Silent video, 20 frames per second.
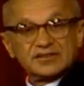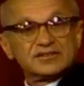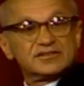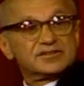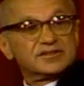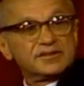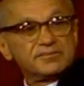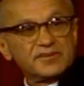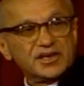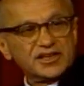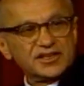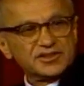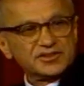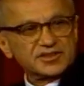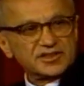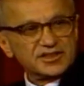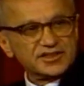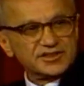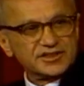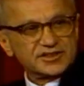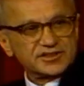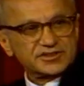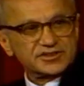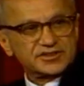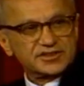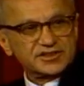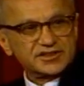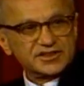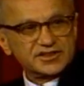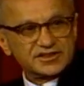The Mayo Clinic
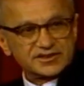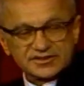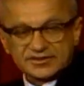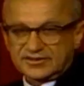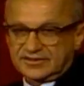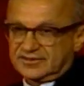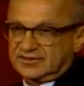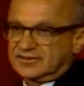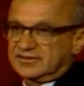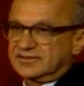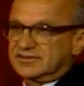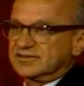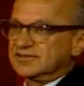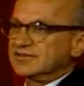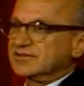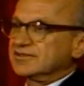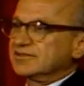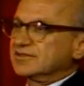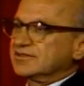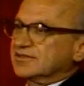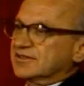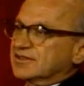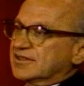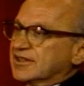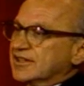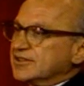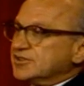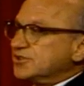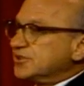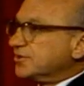started,
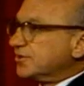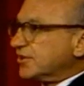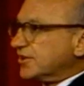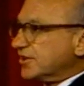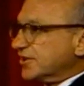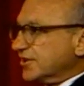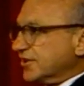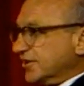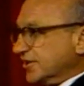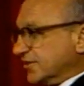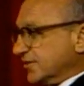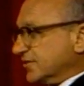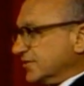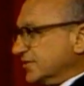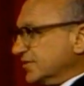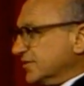as you all know,